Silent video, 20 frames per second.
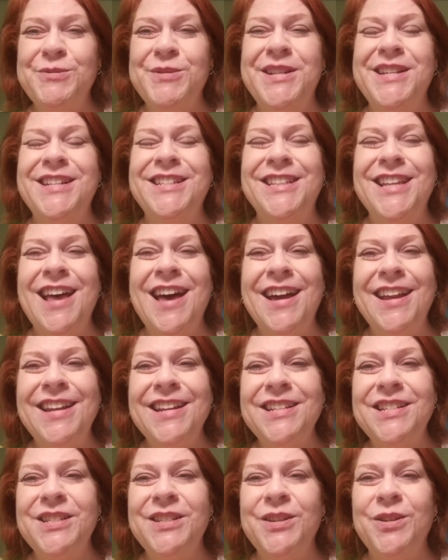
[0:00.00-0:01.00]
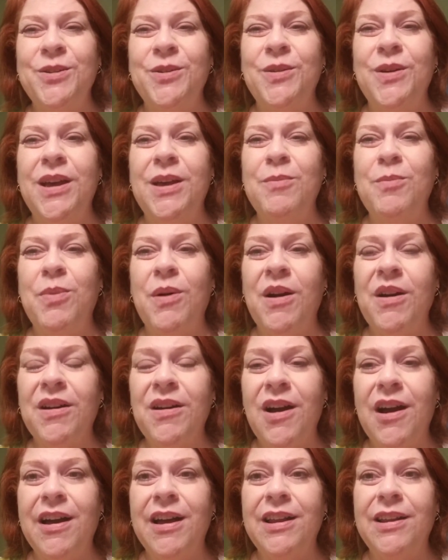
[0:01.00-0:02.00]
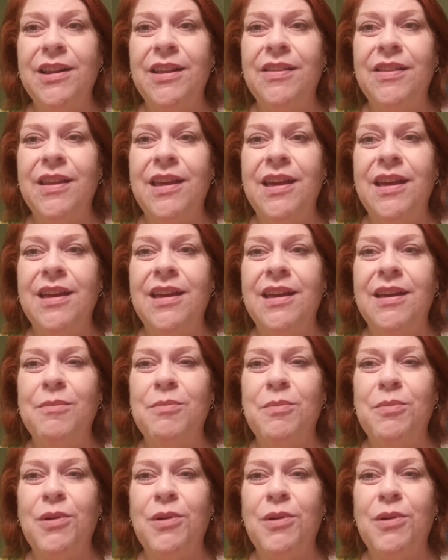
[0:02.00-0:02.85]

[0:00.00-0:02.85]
we decided to embark on the